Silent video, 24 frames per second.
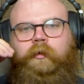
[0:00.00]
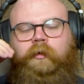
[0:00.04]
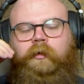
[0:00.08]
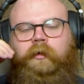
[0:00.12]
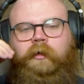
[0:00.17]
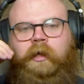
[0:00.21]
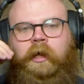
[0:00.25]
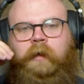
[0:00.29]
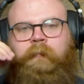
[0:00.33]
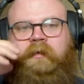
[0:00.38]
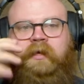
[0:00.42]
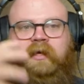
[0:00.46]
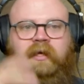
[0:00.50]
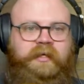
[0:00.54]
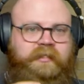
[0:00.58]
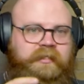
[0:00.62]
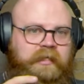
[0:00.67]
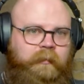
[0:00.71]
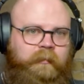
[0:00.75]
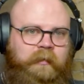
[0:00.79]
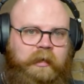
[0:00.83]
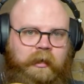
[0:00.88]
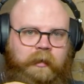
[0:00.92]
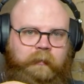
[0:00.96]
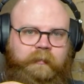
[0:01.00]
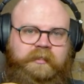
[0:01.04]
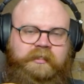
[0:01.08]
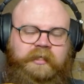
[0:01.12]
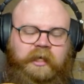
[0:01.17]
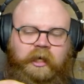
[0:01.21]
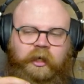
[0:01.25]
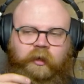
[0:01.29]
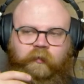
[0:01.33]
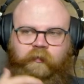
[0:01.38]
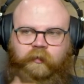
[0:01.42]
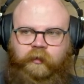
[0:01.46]
And because I'm
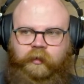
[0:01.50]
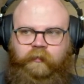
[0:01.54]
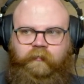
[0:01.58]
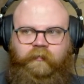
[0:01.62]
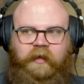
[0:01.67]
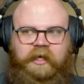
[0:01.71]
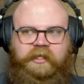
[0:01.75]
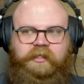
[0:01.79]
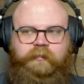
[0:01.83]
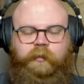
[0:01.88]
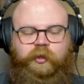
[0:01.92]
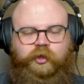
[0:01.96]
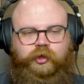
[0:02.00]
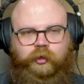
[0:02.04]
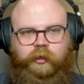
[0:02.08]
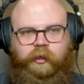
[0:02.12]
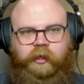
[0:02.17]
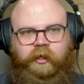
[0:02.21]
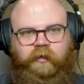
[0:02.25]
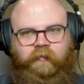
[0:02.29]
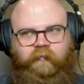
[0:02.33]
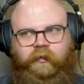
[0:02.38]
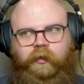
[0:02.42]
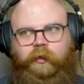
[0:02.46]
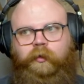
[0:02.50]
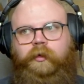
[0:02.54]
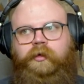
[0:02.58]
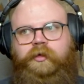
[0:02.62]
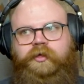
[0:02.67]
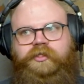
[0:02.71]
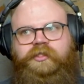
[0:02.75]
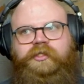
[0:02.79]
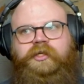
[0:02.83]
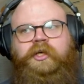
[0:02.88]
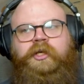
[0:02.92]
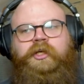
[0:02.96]
commentating for the vast majority of
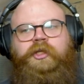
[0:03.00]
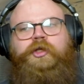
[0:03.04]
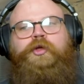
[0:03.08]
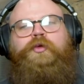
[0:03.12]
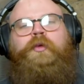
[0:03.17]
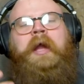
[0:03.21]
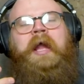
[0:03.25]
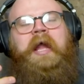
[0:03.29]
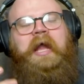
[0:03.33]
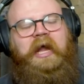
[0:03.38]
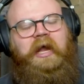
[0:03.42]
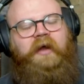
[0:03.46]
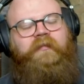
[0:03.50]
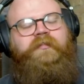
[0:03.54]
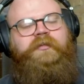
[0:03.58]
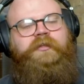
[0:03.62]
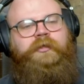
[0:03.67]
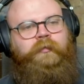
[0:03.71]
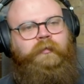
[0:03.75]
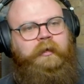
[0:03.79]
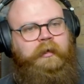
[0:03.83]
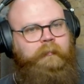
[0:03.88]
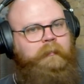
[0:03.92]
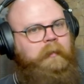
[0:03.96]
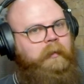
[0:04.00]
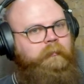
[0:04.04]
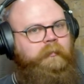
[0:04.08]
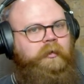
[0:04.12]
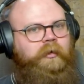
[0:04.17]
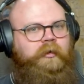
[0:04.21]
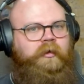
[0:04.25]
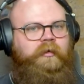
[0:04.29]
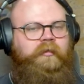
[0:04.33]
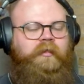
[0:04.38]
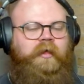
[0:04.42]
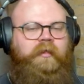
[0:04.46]
viewers, you have to
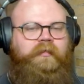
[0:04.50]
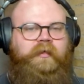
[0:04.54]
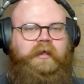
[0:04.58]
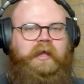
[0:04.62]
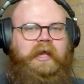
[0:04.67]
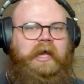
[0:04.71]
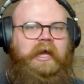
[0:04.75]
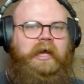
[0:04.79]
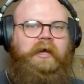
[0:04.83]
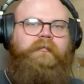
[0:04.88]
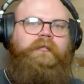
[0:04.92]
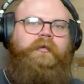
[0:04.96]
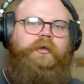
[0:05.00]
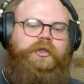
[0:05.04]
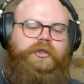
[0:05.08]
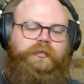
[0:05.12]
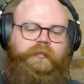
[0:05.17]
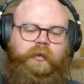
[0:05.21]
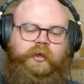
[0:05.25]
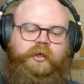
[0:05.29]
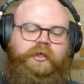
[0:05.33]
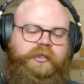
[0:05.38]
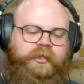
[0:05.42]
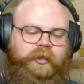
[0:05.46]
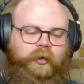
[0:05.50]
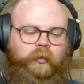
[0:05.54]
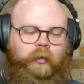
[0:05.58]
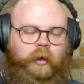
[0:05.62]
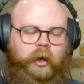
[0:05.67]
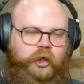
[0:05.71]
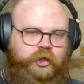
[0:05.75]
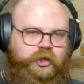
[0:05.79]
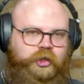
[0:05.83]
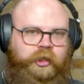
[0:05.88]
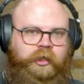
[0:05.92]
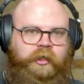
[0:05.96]
remember that the average person
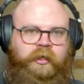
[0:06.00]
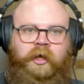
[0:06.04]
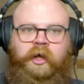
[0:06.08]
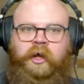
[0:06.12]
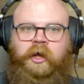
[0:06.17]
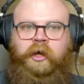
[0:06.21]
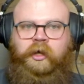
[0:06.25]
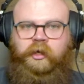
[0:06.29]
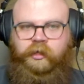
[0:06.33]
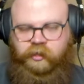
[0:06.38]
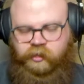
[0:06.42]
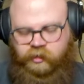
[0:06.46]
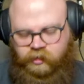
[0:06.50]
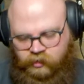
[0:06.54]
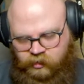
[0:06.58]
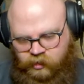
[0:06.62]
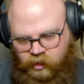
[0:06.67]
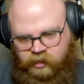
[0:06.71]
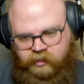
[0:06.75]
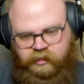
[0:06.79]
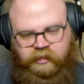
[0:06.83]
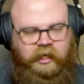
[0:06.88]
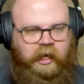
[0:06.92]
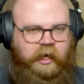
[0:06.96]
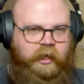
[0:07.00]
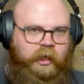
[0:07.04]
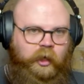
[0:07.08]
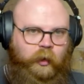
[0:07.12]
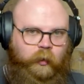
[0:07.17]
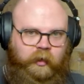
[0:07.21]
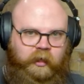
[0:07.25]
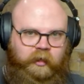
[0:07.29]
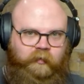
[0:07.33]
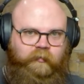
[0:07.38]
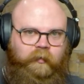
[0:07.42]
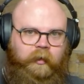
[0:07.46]
watching does not know
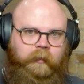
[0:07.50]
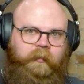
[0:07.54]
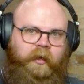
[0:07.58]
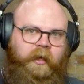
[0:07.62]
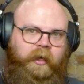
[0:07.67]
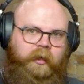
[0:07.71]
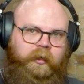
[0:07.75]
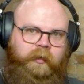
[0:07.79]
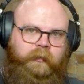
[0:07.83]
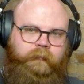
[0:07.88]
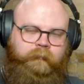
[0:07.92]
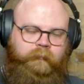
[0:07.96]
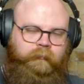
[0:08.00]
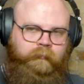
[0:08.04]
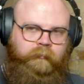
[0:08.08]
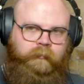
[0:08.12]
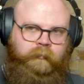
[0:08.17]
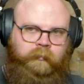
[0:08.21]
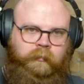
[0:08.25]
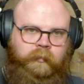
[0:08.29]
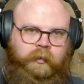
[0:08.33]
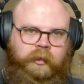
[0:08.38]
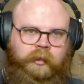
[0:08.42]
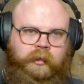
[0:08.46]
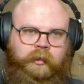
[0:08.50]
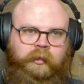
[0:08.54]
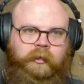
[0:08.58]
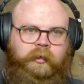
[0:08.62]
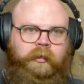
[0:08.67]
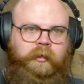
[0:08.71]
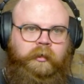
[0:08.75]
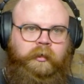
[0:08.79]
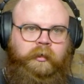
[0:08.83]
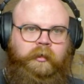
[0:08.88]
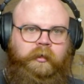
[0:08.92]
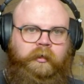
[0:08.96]
any frame data.
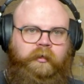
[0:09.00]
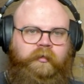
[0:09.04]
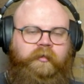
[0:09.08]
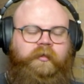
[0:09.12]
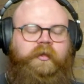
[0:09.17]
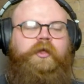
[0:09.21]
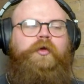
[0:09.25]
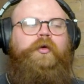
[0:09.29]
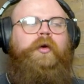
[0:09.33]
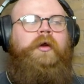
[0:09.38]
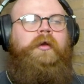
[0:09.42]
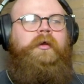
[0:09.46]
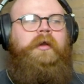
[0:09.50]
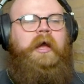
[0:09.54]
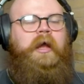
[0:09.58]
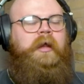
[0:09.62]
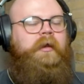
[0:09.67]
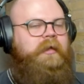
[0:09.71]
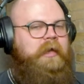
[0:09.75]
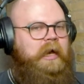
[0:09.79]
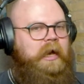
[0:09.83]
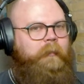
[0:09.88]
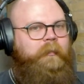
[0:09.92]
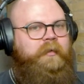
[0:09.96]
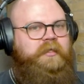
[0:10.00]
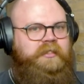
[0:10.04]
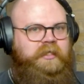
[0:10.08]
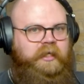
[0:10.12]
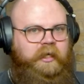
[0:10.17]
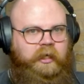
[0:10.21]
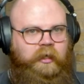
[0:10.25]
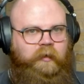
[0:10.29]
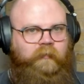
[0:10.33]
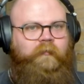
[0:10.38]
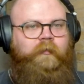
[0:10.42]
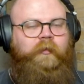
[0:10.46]
You are not
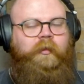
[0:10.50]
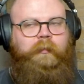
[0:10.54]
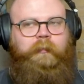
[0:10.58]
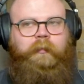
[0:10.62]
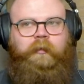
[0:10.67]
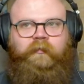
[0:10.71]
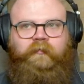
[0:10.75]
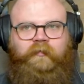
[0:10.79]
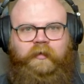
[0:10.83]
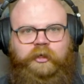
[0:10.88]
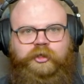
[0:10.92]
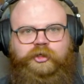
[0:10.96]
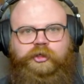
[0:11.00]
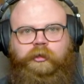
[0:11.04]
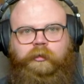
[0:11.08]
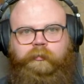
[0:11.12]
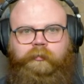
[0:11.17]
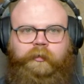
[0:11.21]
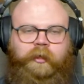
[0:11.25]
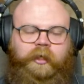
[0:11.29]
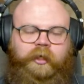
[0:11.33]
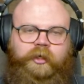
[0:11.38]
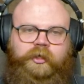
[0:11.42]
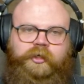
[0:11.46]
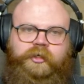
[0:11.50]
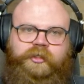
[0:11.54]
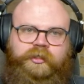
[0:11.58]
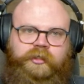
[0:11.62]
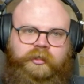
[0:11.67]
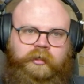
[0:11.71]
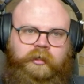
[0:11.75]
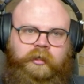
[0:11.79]
commentating for the professional players,